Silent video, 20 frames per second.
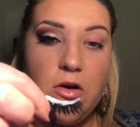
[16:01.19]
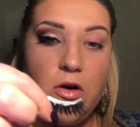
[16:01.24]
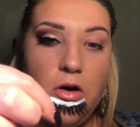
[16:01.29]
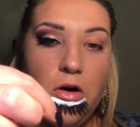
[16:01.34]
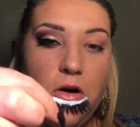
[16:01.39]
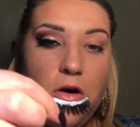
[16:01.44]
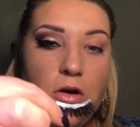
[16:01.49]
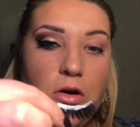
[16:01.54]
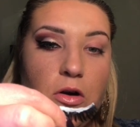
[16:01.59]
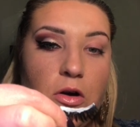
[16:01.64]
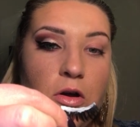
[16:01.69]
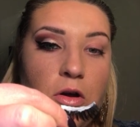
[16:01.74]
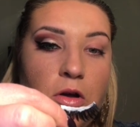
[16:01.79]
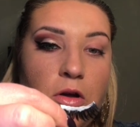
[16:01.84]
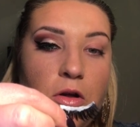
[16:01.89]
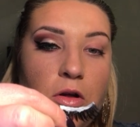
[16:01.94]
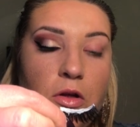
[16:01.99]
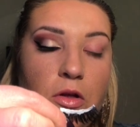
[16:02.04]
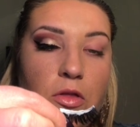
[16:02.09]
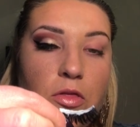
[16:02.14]
it on
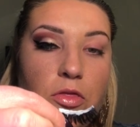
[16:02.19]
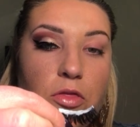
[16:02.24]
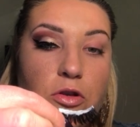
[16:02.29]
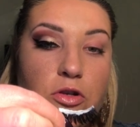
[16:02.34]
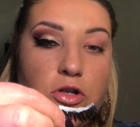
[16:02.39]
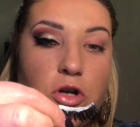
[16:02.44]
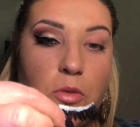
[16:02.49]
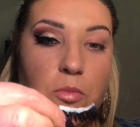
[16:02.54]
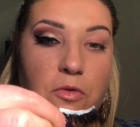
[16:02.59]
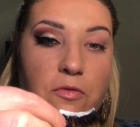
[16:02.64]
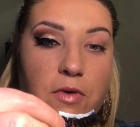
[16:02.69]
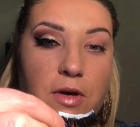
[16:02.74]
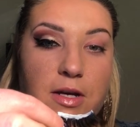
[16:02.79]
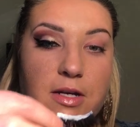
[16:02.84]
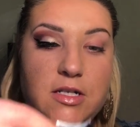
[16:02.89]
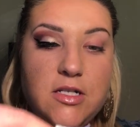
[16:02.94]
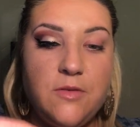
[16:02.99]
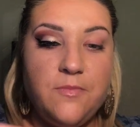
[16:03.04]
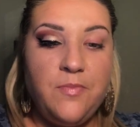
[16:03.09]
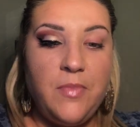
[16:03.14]
the top of
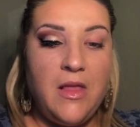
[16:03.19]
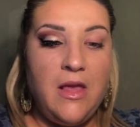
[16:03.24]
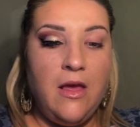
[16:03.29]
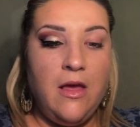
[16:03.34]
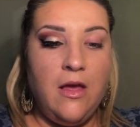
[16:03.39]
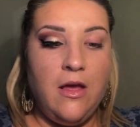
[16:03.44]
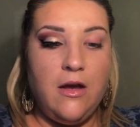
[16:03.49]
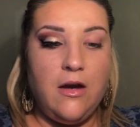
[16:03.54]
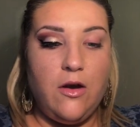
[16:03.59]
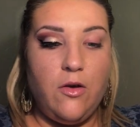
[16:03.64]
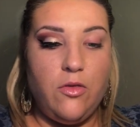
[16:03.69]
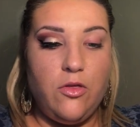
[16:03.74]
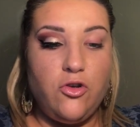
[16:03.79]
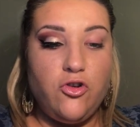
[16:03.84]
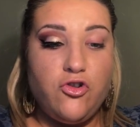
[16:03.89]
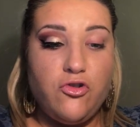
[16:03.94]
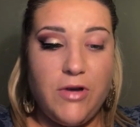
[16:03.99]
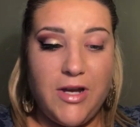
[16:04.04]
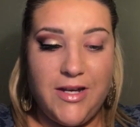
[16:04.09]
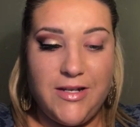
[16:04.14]
it. Now, the
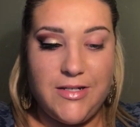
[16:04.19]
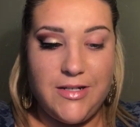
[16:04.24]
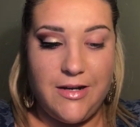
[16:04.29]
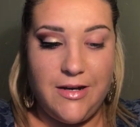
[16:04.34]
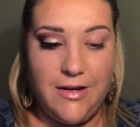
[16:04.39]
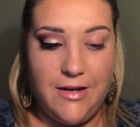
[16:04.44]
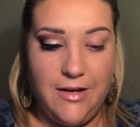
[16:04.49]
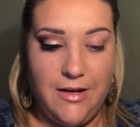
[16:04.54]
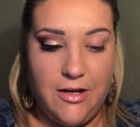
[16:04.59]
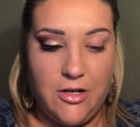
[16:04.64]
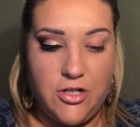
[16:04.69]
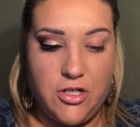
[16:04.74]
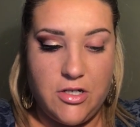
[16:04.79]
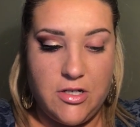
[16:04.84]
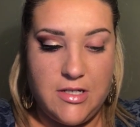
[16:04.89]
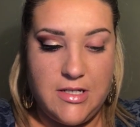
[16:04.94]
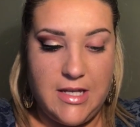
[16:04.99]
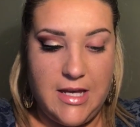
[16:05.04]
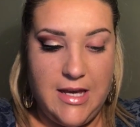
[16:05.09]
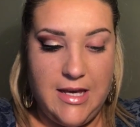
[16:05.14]
trick to
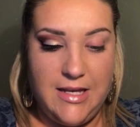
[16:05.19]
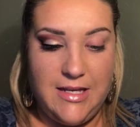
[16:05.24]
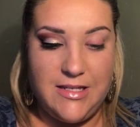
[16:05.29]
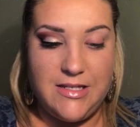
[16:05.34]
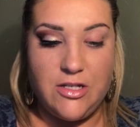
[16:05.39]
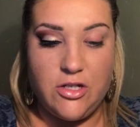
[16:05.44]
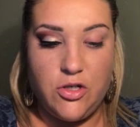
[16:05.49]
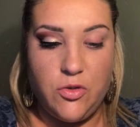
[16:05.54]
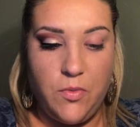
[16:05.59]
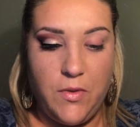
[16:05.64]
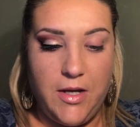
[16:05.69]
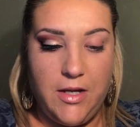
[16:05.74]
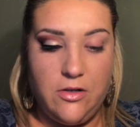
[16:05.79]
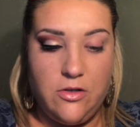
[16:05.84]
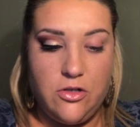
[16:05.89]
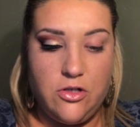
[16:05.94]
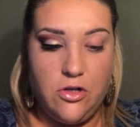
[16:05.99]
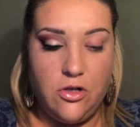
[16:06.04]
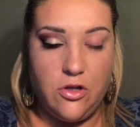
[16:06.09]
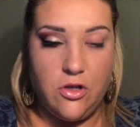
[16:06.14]
eyelashes is to wait
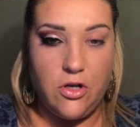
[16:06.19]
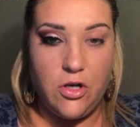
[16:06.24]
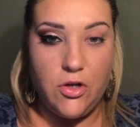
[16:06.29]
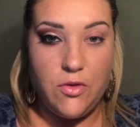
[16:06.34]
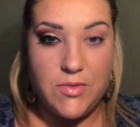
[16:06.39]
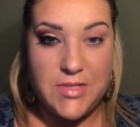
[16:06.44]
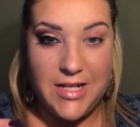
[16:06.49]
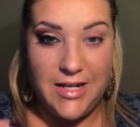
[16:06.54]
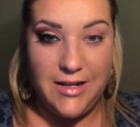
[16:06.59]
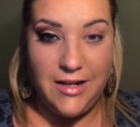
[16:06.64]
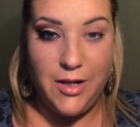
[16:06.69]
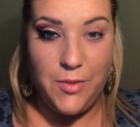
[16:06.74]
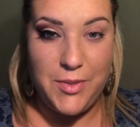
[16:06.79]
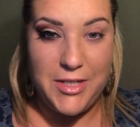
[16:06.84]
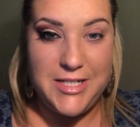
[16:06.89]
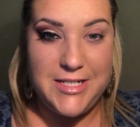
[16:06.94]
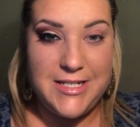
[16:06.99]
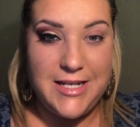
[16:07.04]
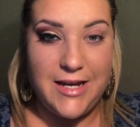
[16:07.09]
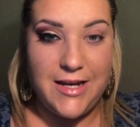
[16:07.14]
until the glue's a little
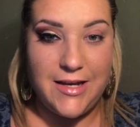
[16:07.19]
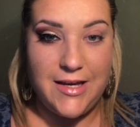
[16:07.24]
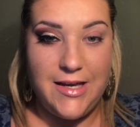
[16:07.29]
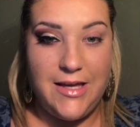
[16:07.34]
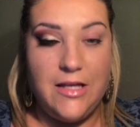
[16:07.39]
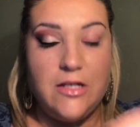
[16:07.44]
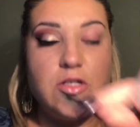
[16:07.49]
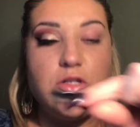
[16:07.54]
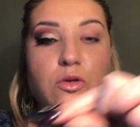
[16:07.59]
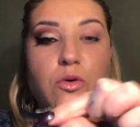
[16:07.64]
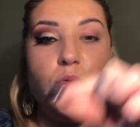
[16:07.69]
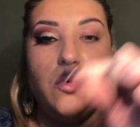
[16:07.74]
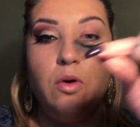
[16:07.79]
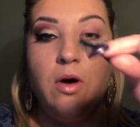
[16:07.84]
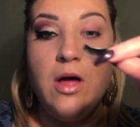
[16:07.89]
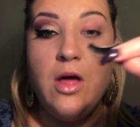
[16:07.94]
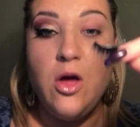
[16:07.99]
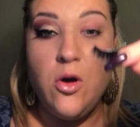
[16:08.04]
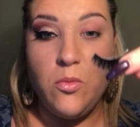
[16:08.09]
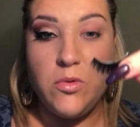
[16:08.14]
bit tacky.
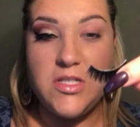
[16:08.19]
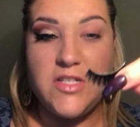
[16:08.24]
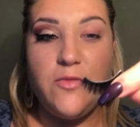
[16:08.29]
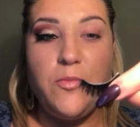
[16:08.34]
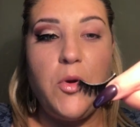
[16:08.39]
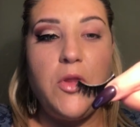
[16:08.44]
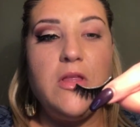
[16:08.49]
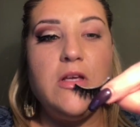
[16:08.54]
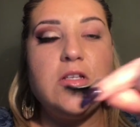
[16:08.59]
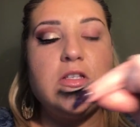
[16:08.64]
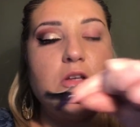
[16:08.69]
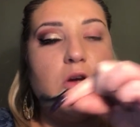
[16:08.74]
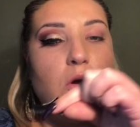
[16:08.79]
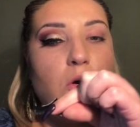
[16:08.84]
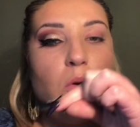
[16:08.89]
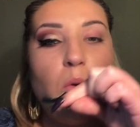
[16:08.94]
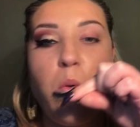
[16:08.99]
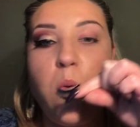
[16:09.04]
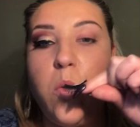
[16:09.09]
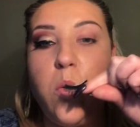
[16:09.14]
So once I put this
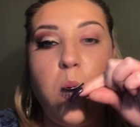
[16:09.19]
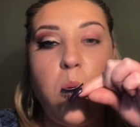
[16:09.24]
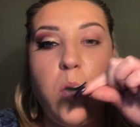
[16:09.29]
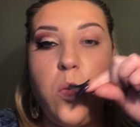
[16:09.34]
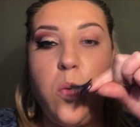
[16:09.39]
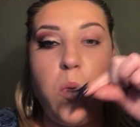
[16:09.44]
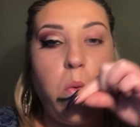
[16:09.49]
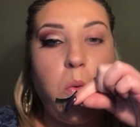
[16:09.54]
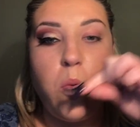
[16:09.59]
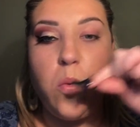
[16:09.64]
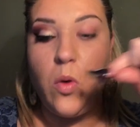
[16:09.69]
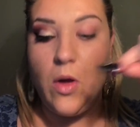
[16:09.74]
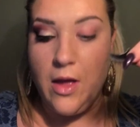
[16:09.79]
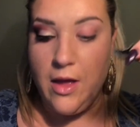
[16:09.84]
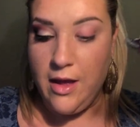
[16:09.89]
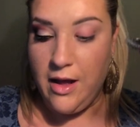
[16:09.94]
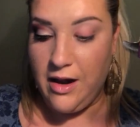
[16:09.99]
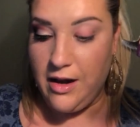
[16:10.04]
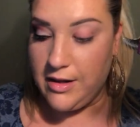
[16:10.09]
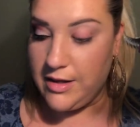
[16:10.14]
on,
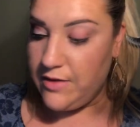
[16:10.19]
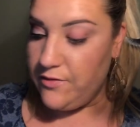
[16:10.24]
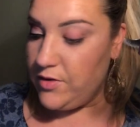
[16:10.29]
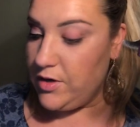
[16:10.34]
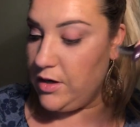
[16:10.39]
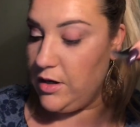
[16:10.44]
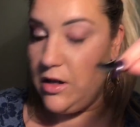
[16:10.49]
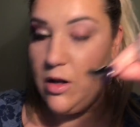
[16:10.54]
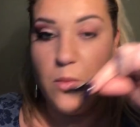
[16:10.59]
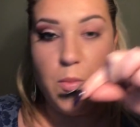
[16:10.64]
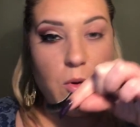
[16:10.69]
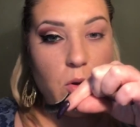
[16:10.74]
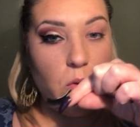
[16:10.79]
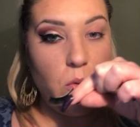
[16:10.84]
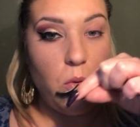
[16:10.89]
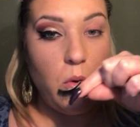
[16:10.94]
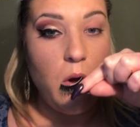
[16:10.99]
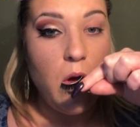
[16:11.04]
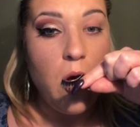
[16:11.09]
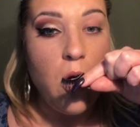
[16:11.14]
I'll give it a little
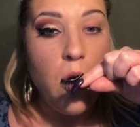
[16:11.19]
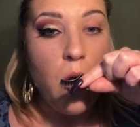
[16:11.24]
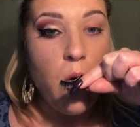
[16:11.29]
blow,